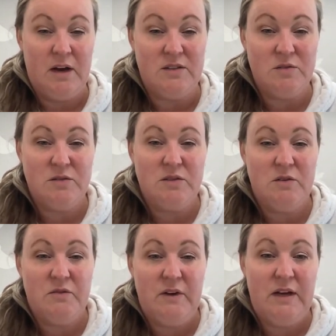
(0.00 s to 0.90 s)
as long as
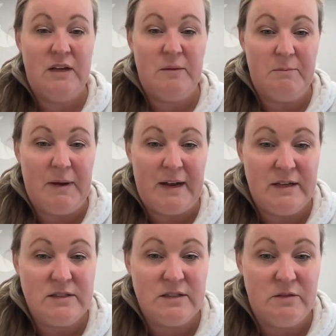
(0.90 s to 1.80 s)
you feed a
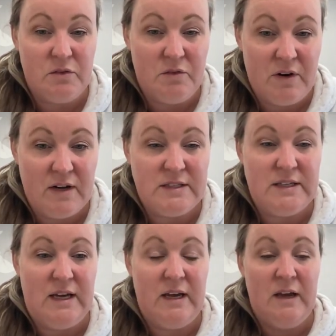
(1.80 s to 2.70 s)
balance and a
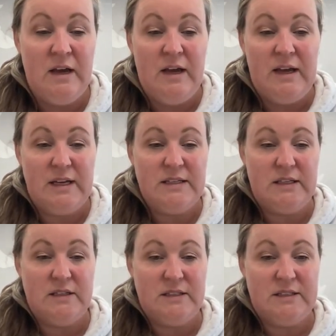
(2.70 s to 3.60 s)
variety,
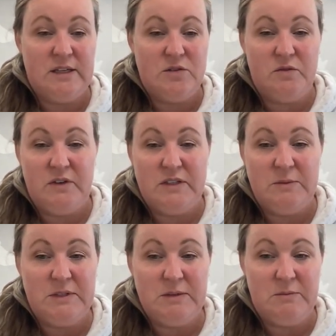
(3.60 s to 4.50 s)
getting those essential
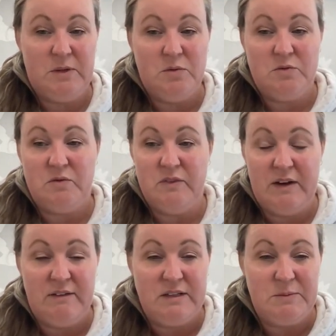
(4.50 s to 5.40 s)
vitamins and minerals from
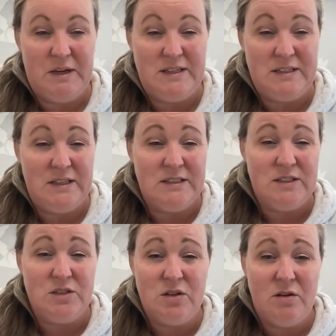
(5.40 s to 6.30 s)
various places,
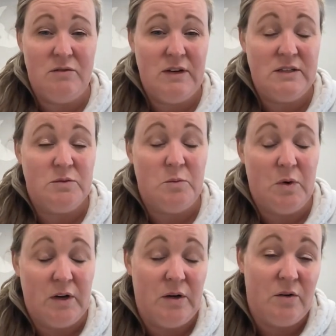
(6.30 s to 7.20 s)
there's no reason
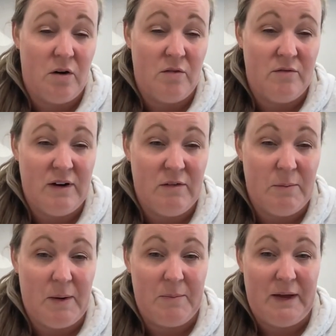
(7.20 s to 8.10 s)
why you can't rear a
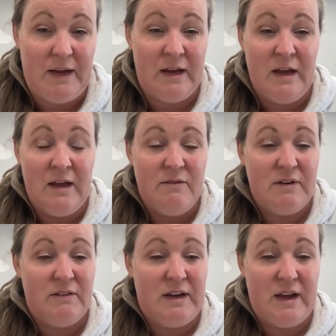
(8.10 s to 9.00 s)
puppy
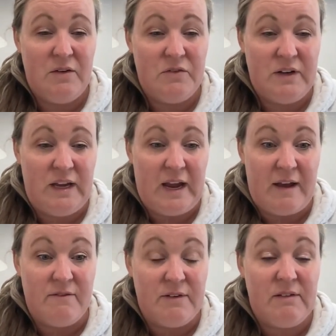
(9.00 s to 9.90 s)
very healthily
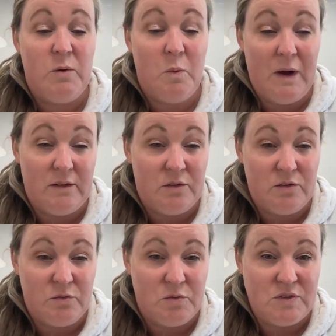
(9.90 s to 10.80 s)
and very well on
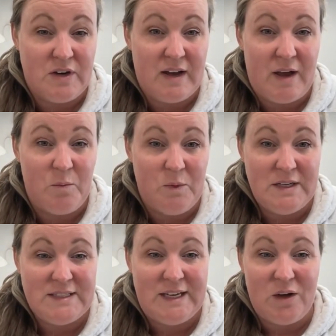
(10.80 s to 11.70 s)
a raw diet. And
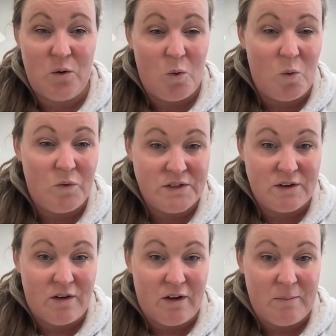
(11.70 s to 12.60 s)
we see it all the
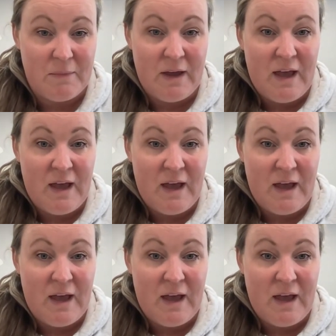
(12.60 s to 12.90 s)
time.